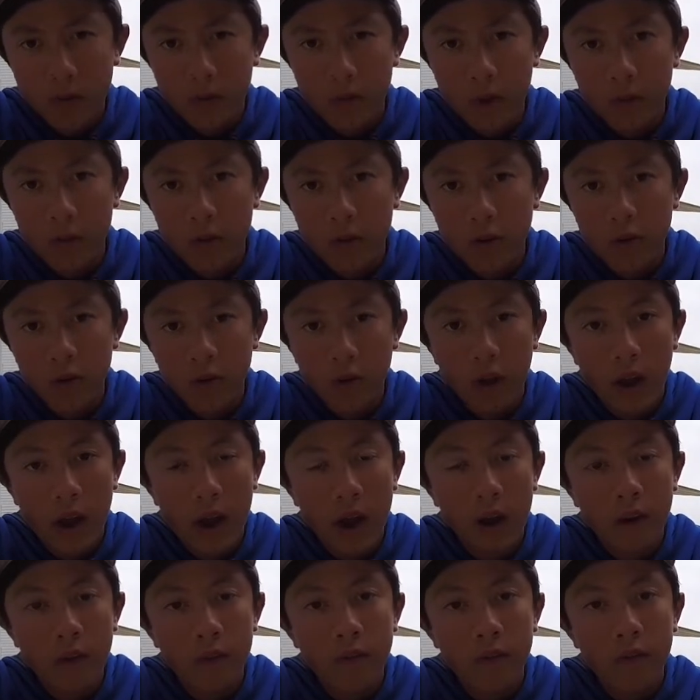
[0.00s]
maybe
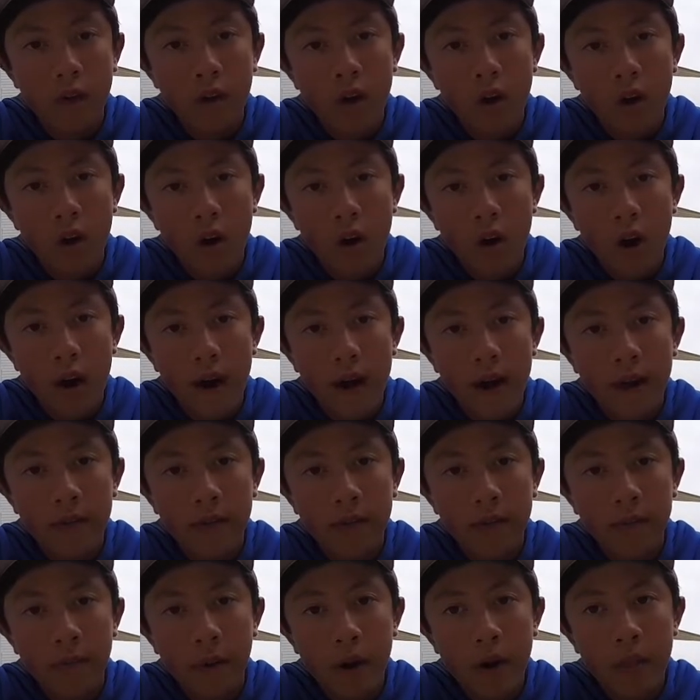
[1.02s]
2.5,
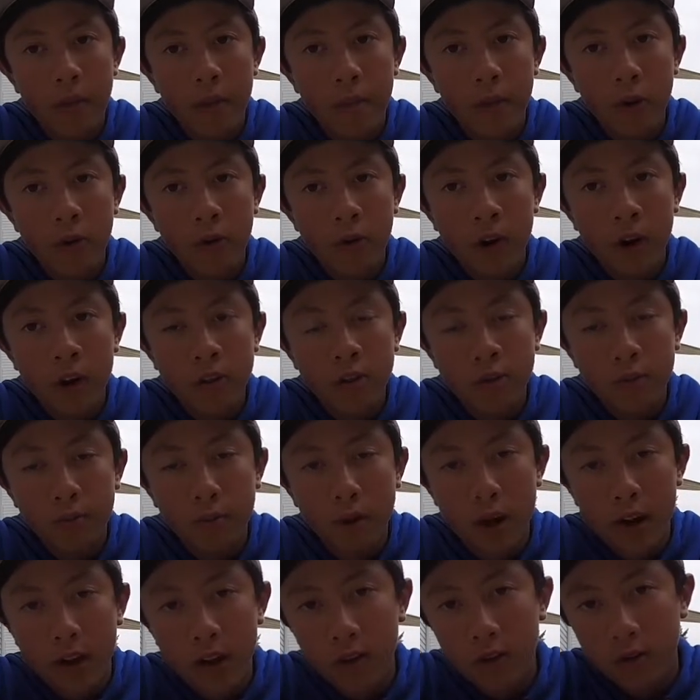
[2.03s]
by the boat docks on
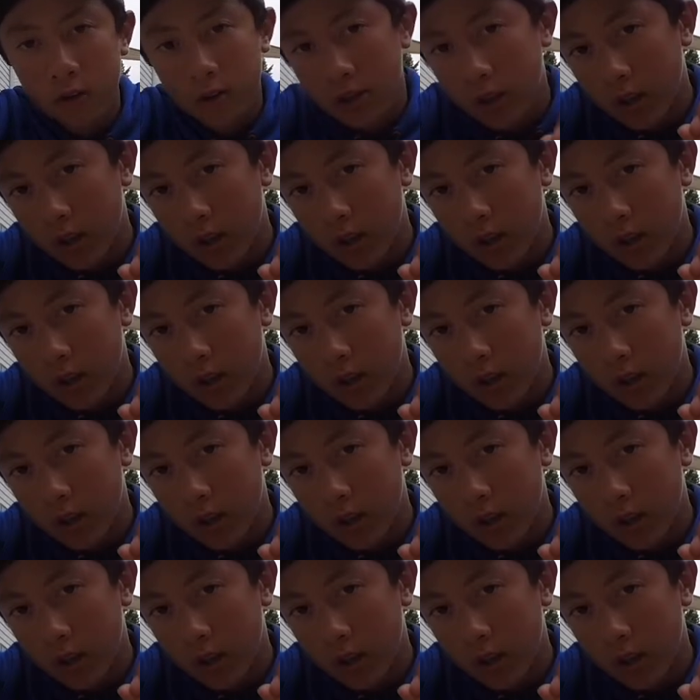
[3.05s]
Black Hills.